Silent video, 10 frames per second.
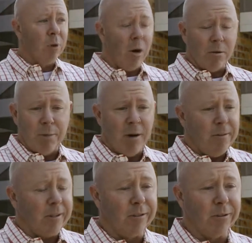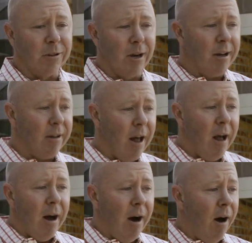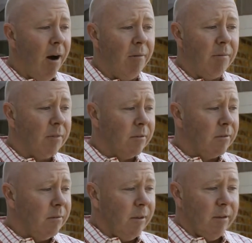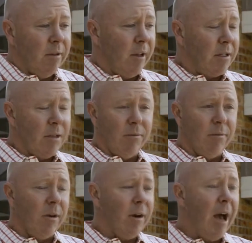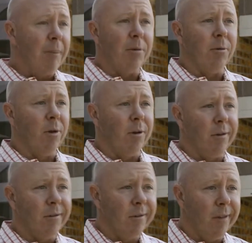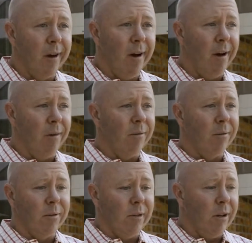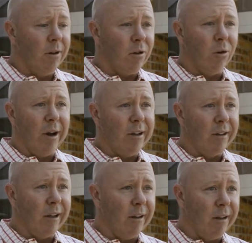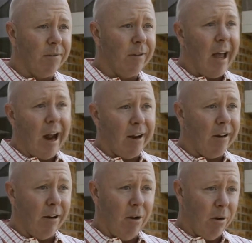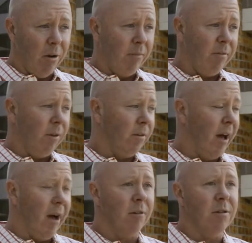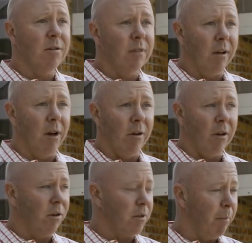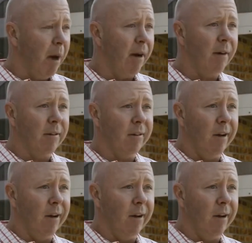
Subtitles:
Oh, it's perfect. It was great. Like I said, very happy with the windows. They look great. They definitely add, you know, upfeel to the house. You know, it looks better.